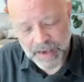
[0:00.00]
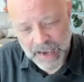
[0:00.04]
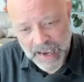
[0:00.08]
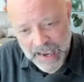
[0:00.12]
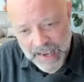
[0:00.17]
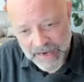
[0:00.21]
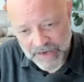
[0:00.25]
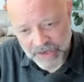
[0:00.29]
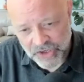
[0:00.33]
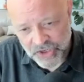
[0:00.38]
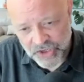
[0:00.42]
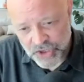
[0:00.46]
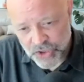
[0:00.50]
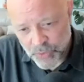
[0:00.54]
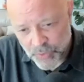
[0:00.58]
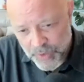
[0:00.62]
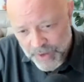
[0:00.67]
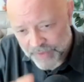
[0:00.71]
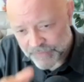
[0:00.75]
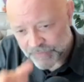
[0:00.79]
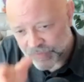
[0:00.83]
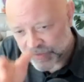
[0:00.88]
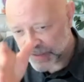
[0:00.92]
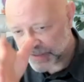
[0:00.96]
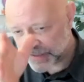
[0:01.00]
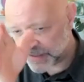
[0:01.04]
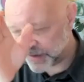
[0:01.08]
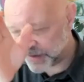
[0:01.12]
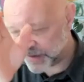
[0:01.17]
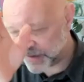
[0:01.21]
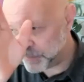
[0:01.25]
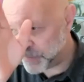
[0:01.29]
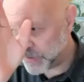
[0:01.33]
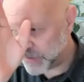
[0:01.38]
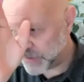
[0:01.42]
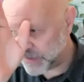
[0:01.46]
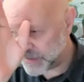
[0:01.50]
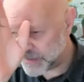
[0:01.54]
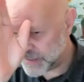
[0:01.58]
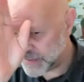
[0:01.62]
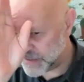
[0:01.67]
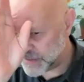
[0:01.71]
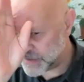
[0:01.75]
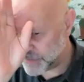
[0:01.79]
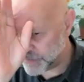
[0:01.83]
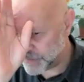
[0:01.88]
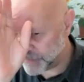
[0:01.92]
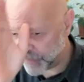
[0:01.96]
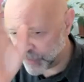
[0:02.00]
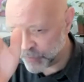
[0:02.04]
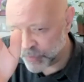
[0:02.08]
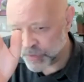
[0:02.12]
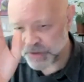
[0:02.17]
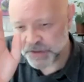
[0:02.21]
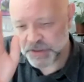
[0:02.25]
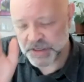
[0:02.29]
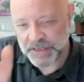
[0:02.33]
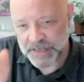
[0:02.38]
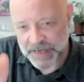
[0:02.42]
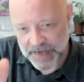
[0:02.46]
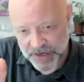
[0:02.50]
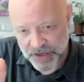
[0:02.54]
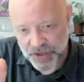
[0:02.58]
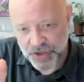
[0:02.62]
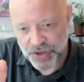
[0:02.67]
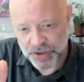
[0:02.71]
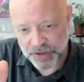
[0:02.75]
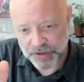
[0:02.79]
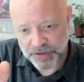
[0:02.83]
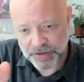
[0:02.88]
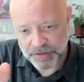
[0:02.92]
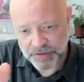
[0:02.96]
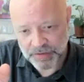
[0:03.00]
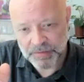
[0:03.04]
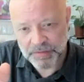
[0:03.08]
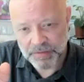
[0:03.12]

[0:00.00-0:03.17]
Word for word: and you have this ability to focus attention,